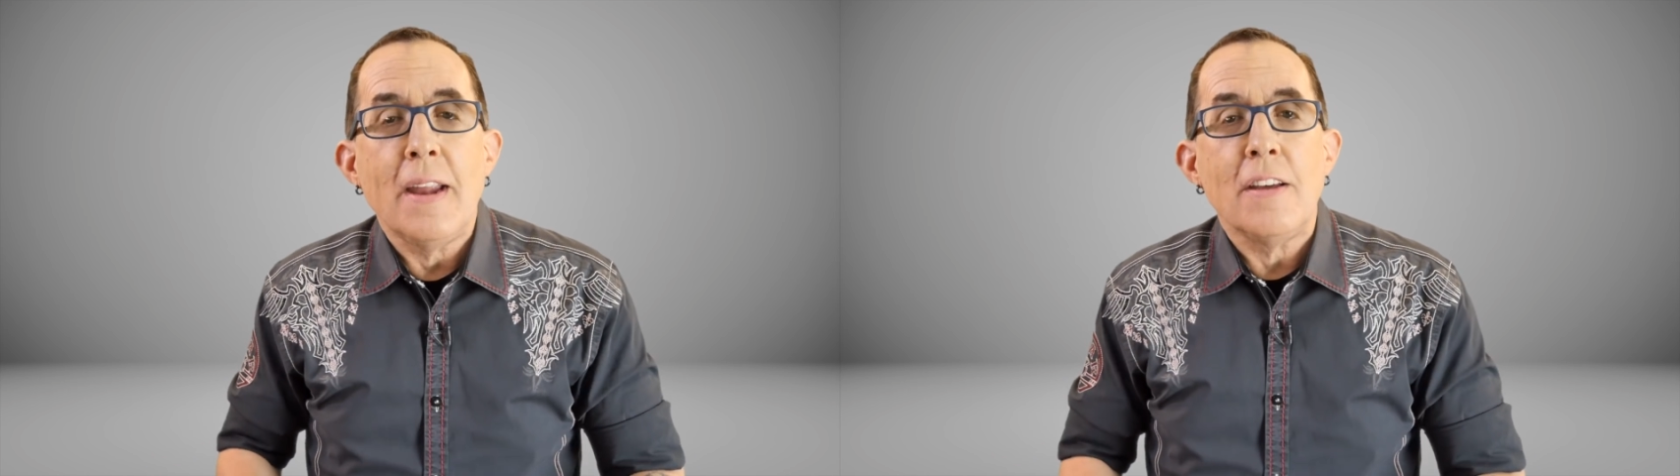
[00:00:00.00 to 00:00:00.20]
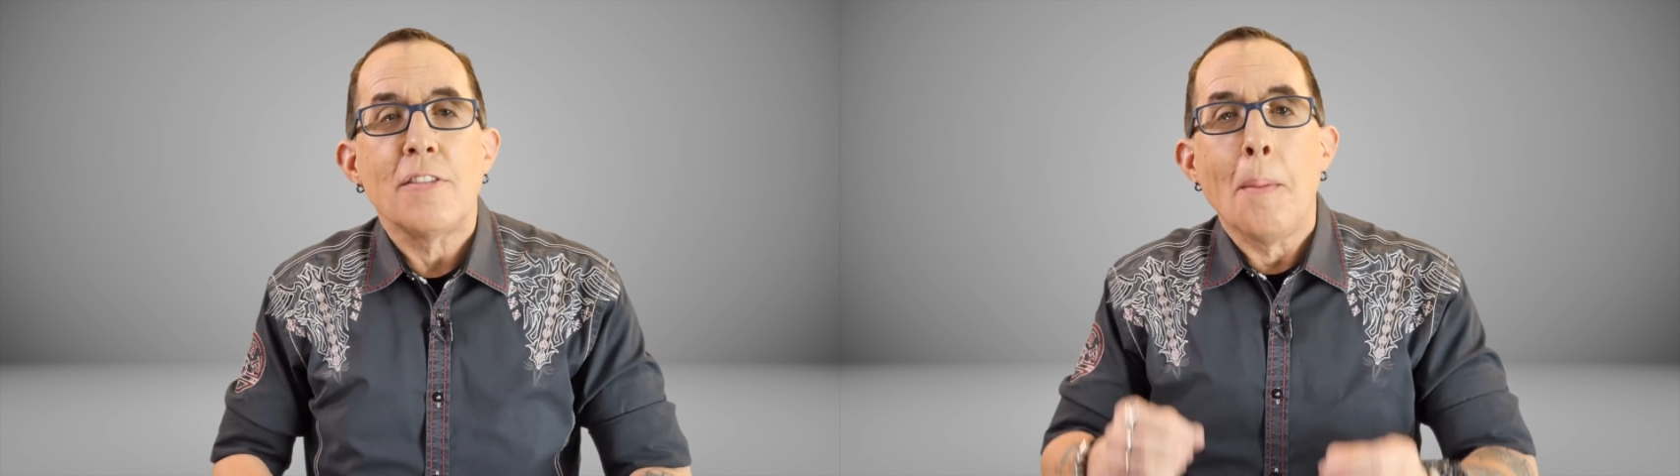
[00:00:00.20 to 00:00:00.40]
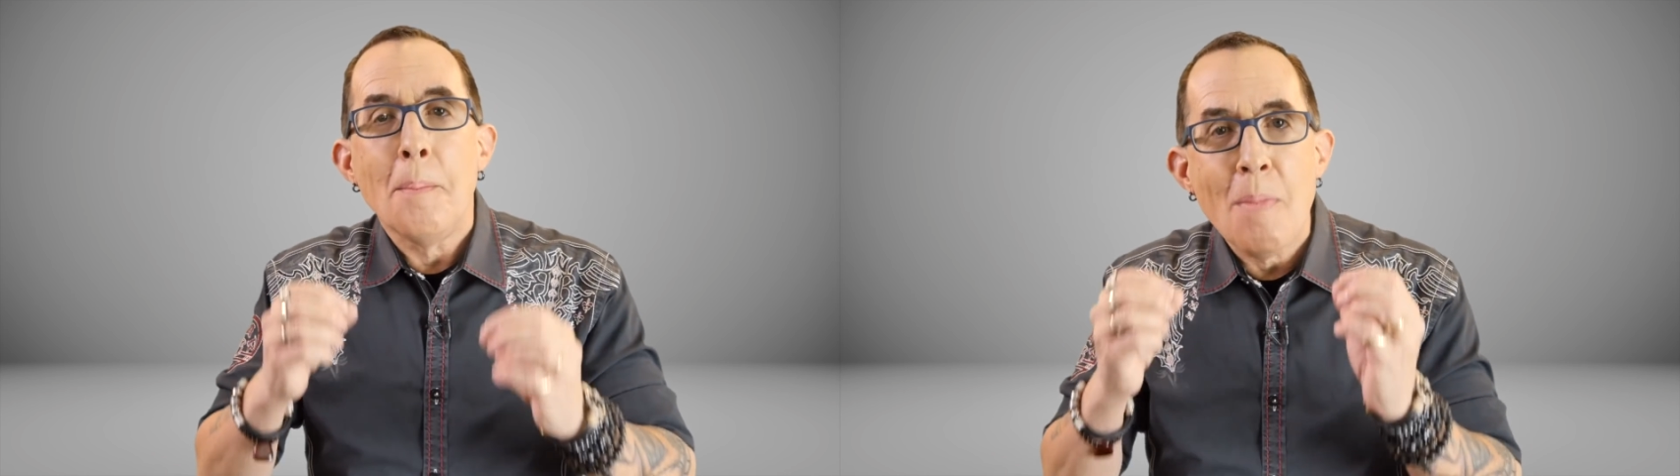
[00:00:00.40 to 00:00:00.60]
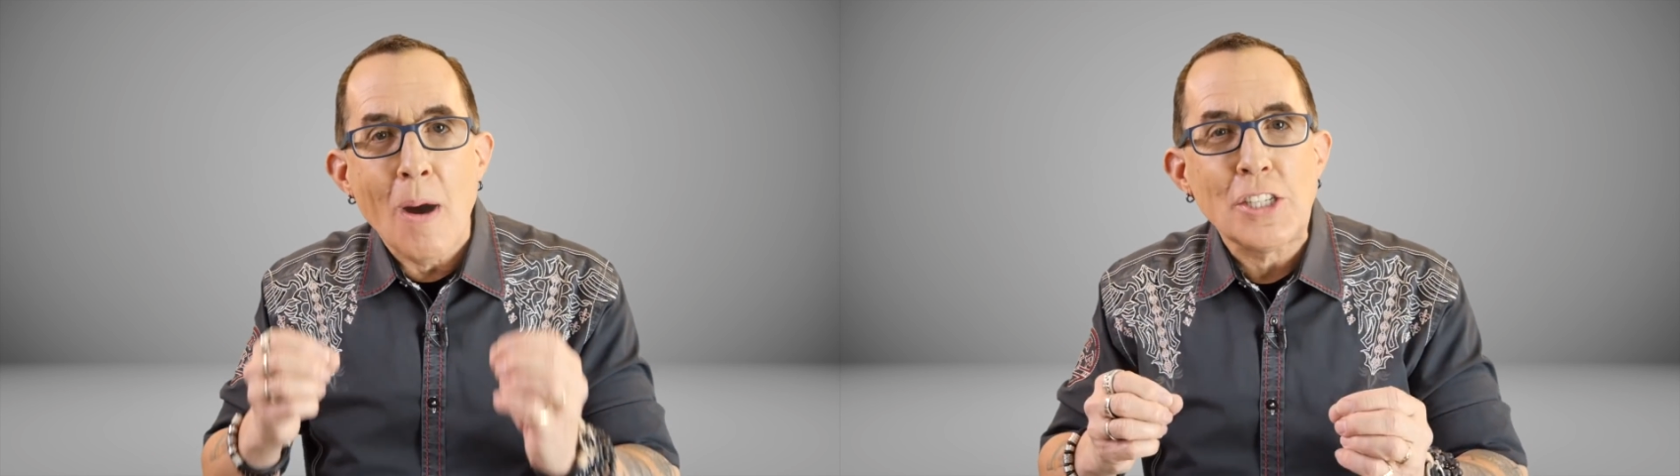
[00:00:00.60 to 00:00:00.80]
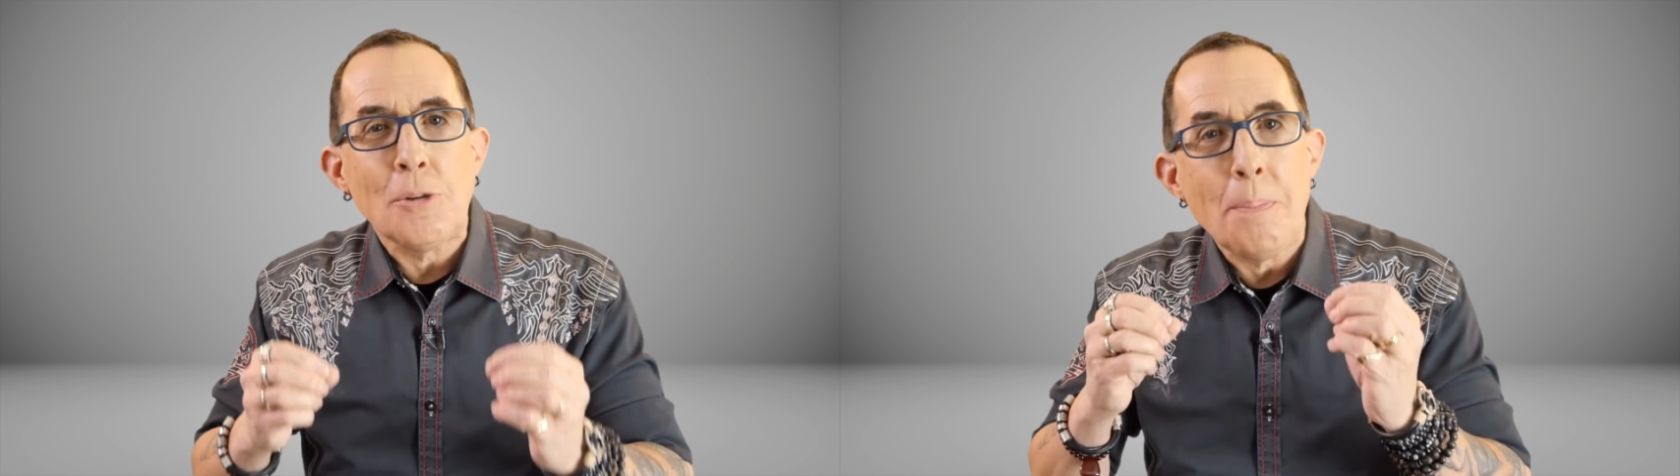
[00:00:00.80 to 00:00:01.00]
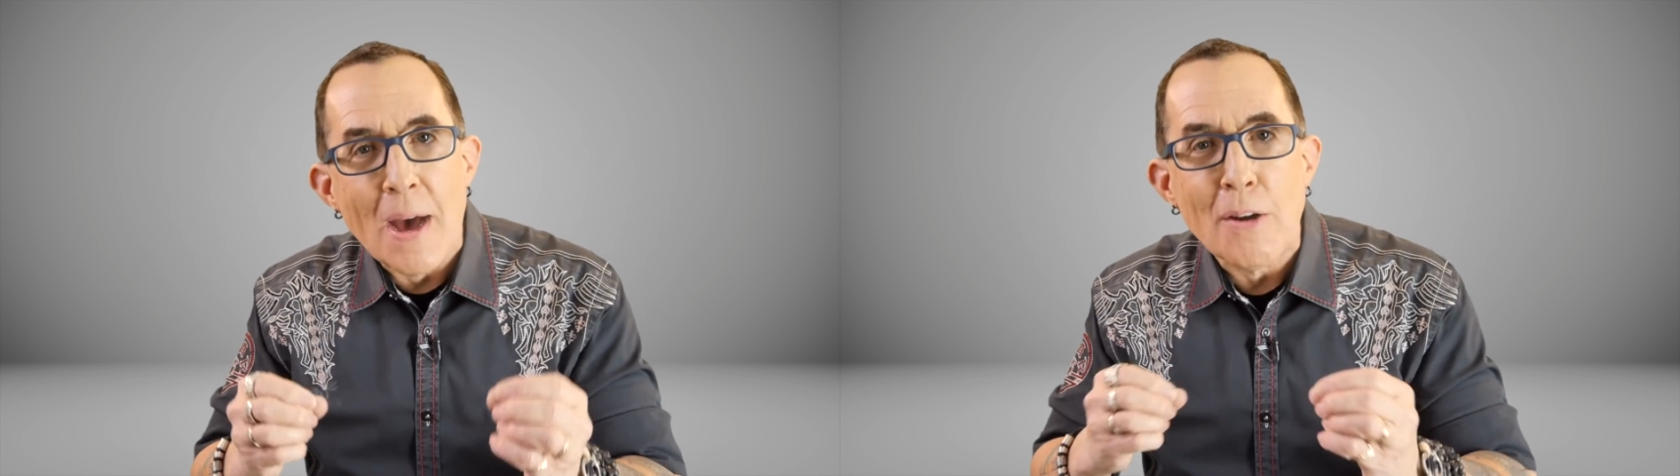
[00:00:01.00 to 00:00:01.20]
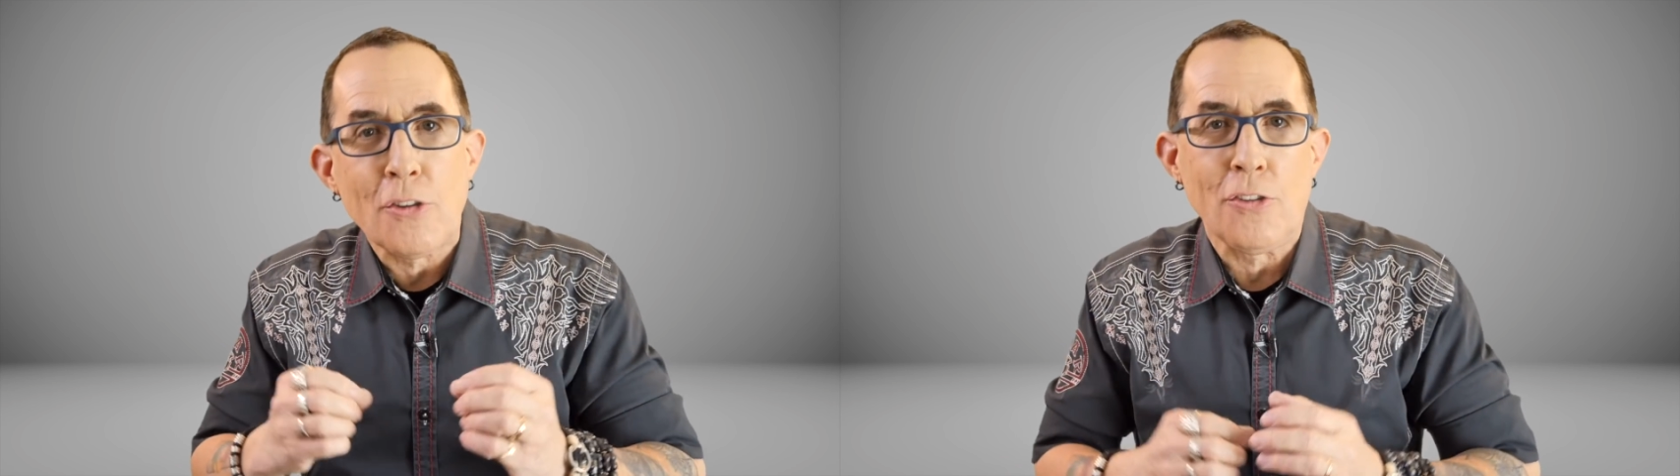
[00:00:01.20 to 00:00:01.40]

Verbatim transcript: that is a much better